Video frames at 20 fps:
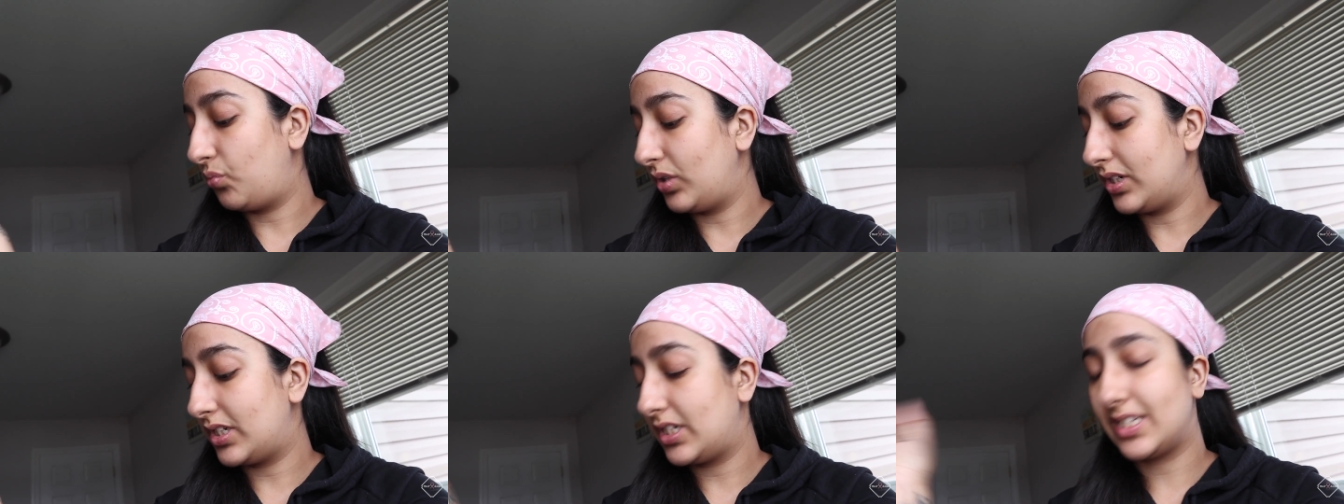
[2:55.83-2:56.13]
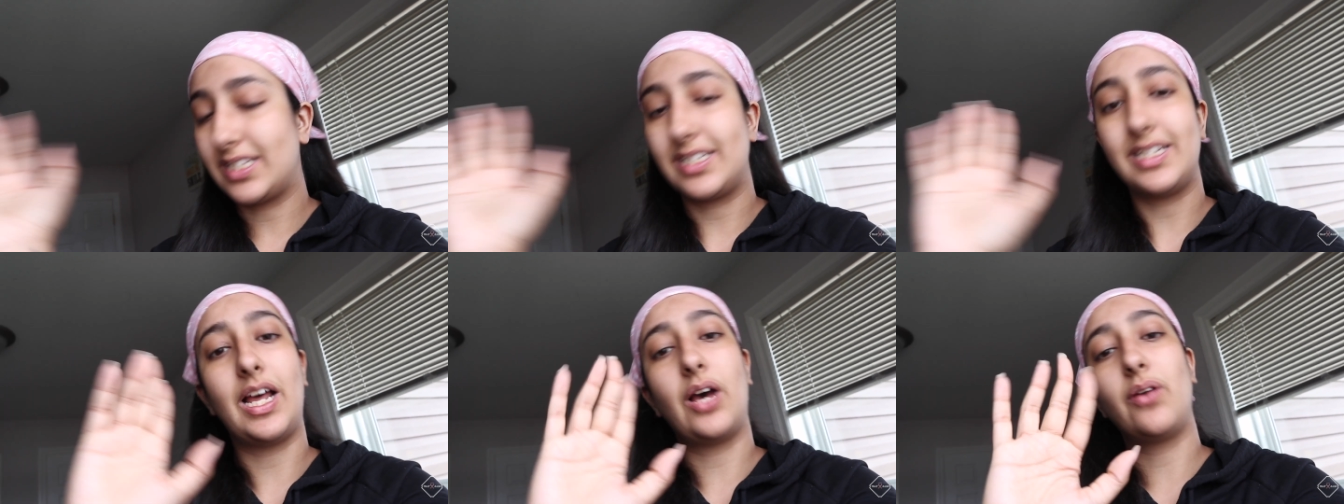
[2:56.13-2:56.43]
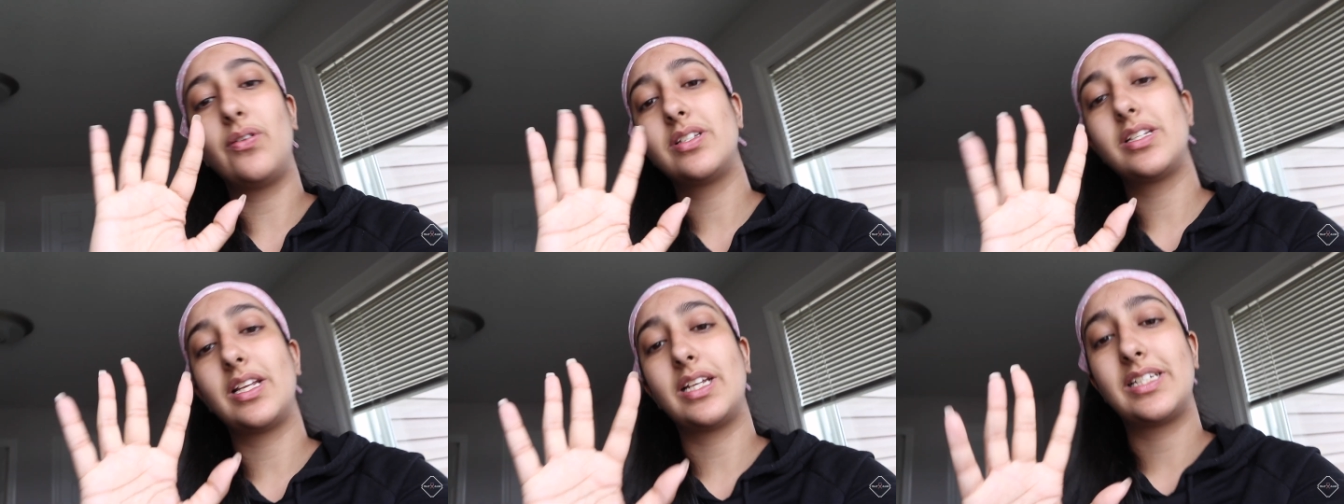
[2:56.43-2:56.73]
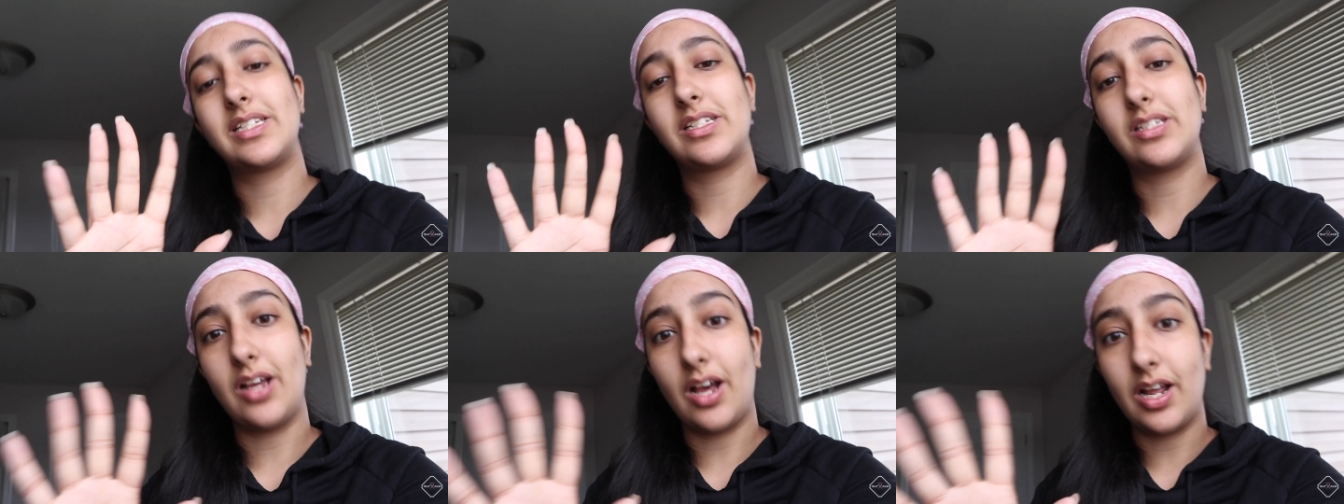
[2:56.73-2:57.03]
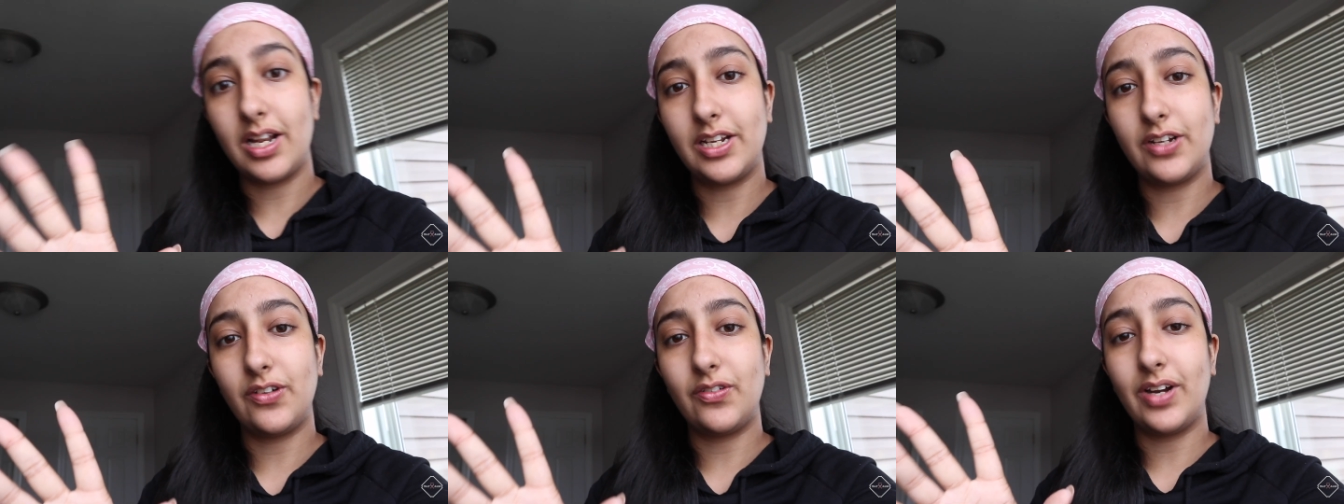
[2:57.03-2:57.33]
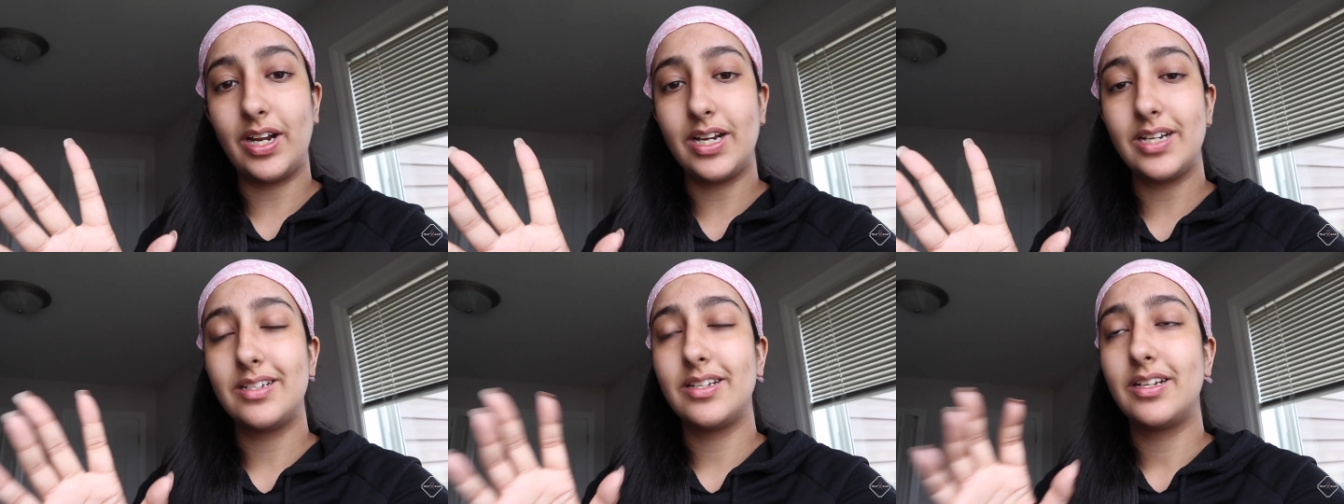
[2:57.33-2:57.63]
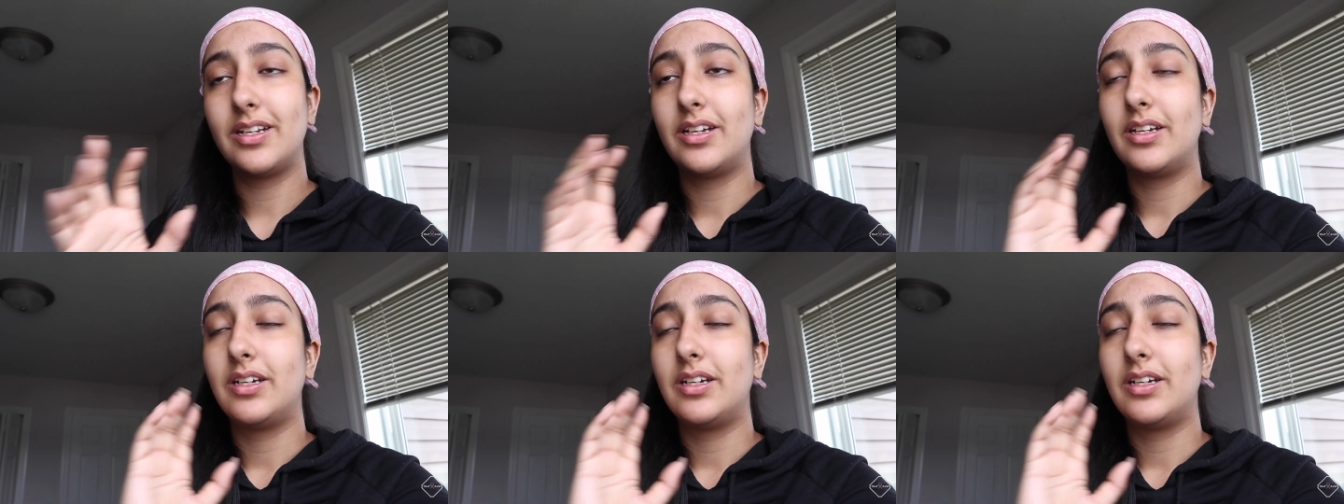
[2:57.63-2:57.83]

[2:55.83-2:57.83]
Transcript: which is now it's like slightly red.